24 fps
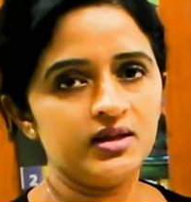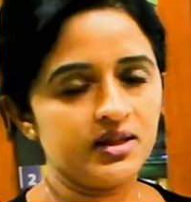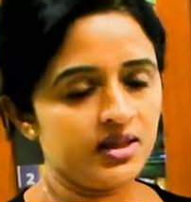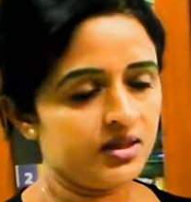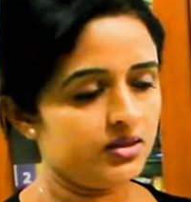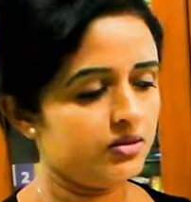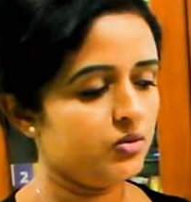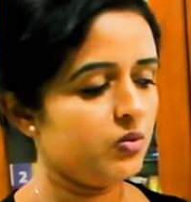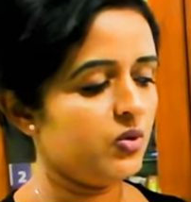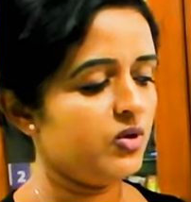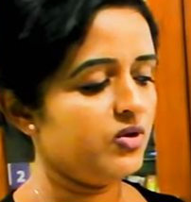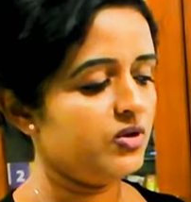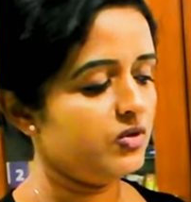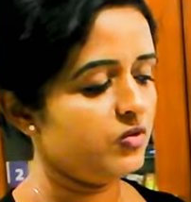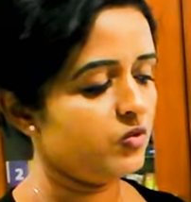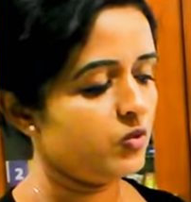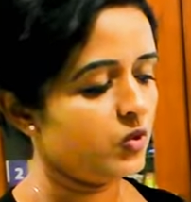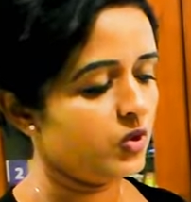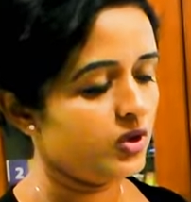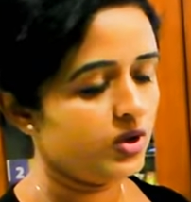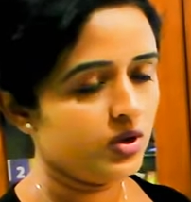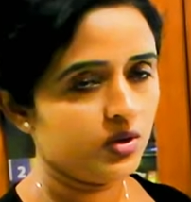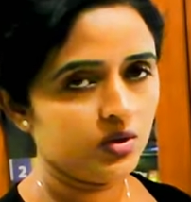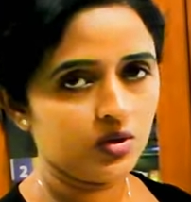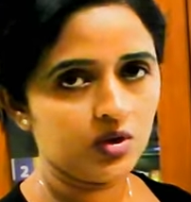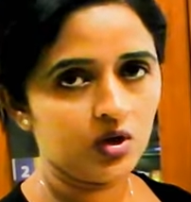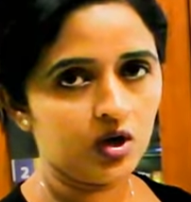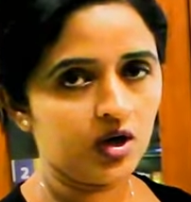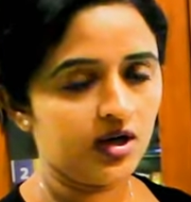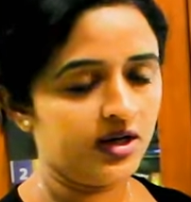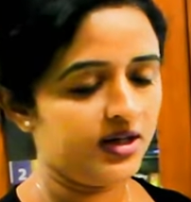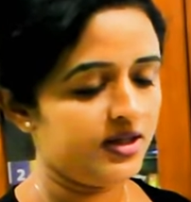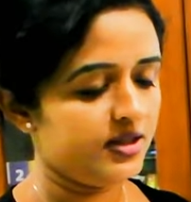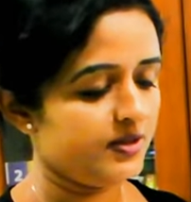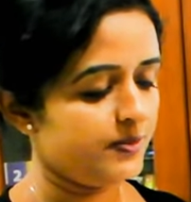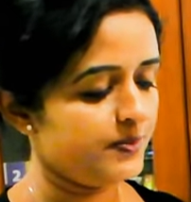That is what, what you
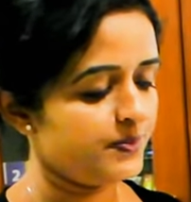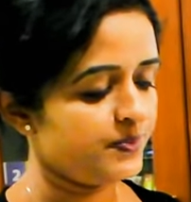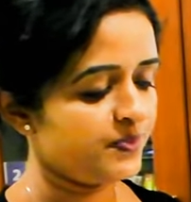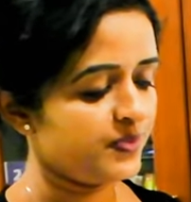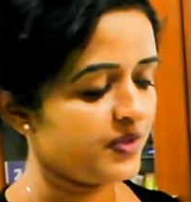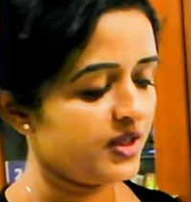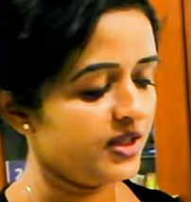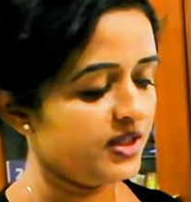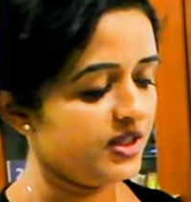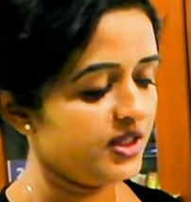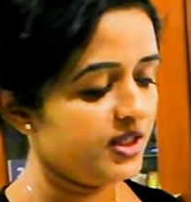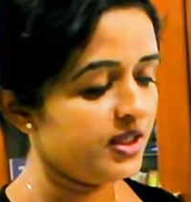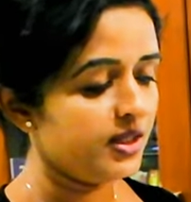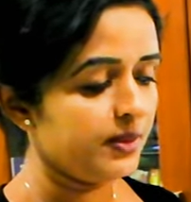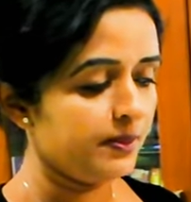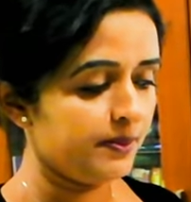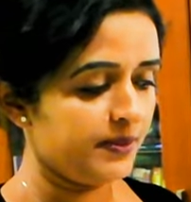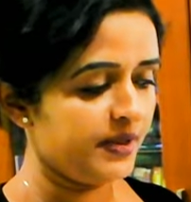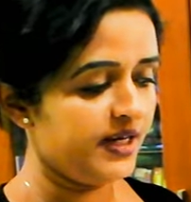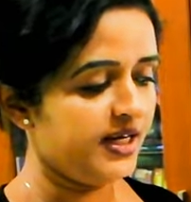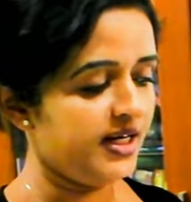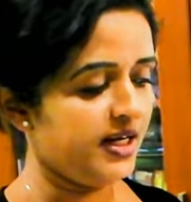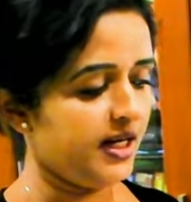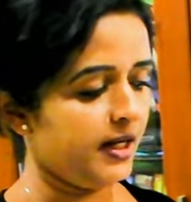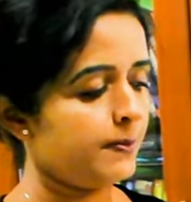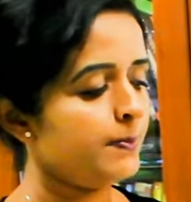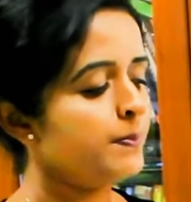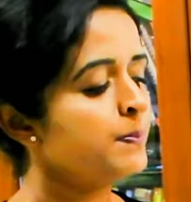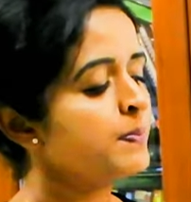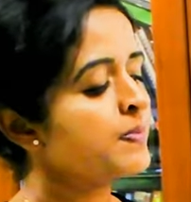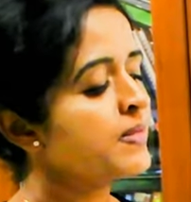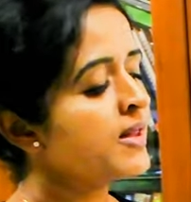call it in the beginning.